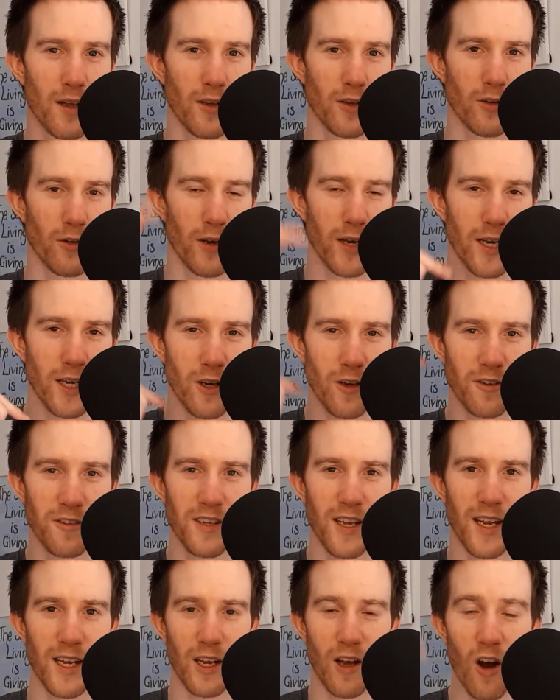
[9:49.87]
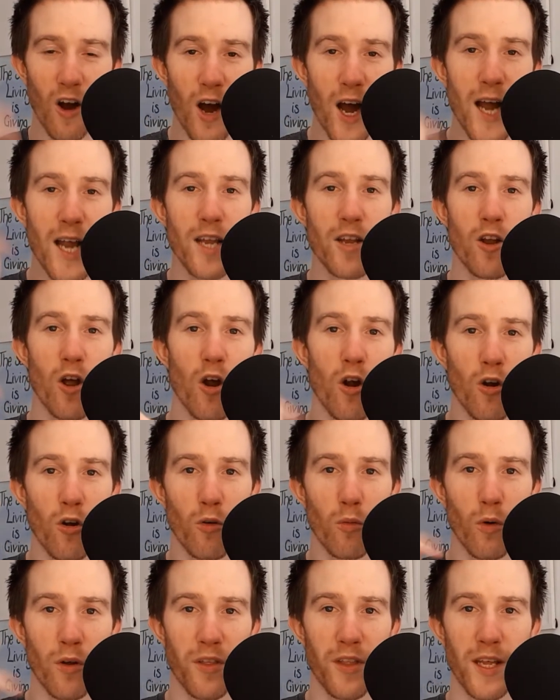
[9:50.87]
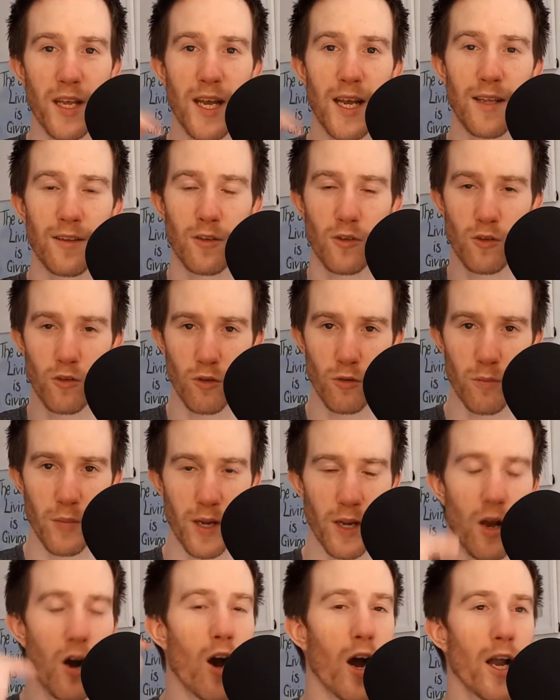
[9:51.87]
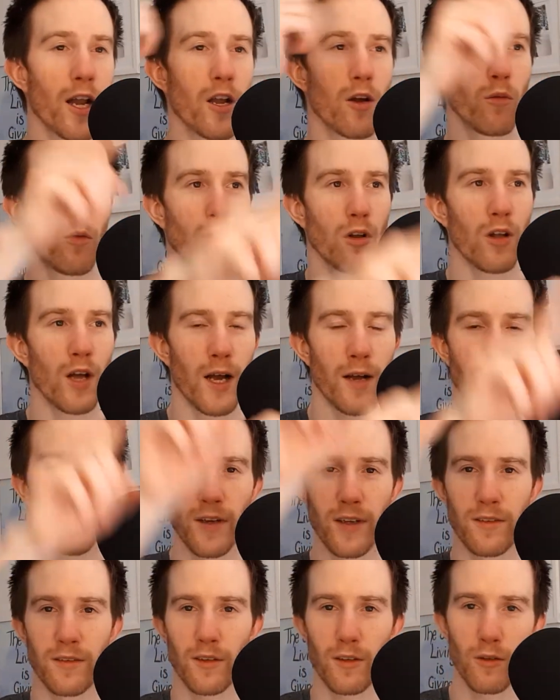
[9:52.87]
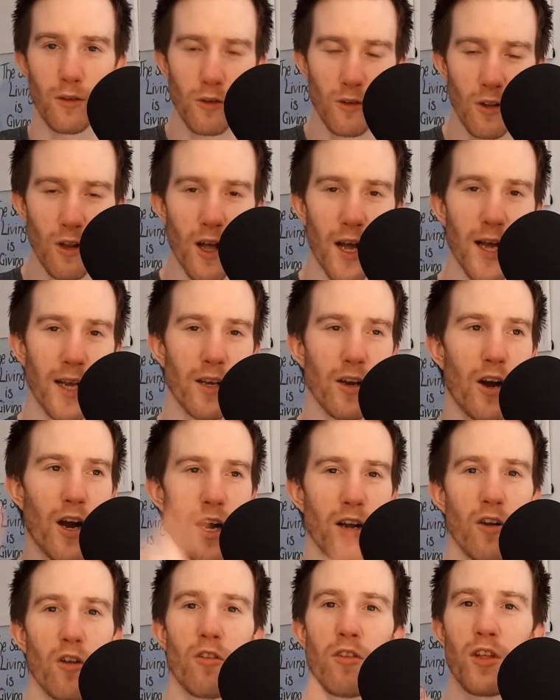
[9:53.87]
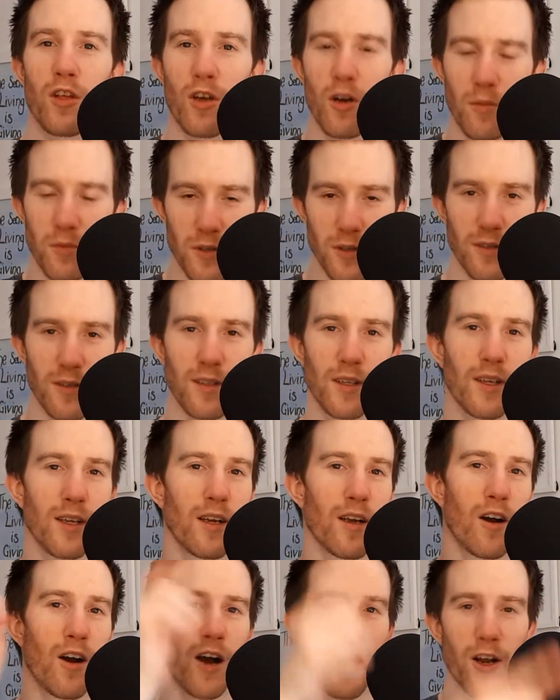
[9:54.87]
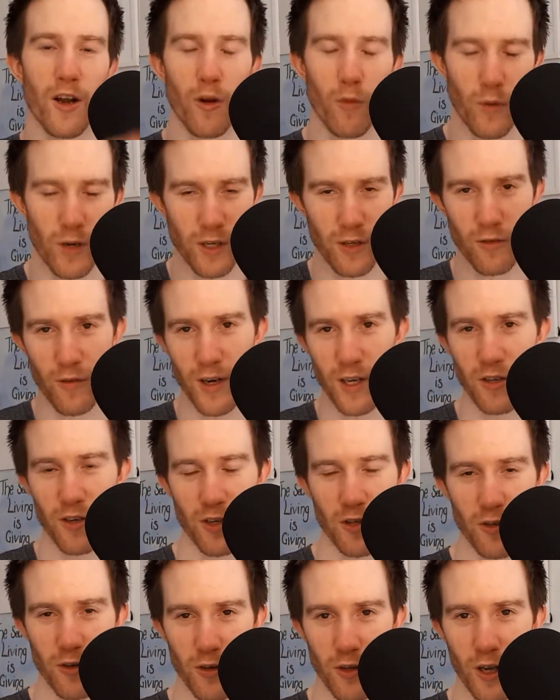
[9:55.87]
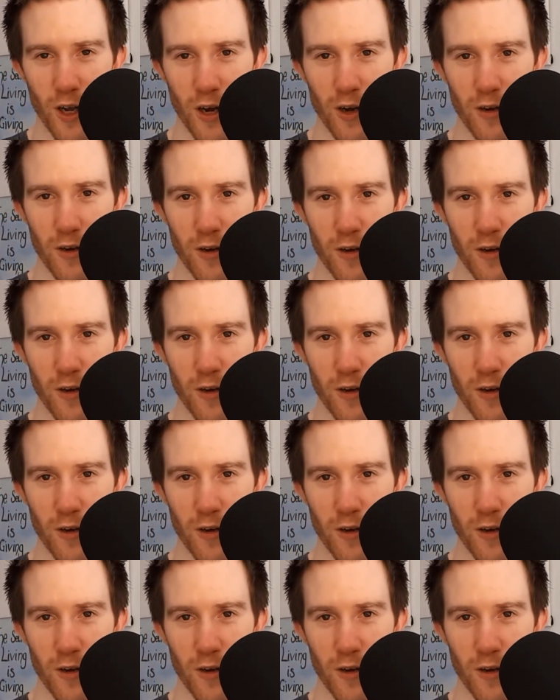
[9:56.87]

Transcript: your ego saying, I know what the answer should be. I know what life needs to look like. I know the options here. I know which direction I should go.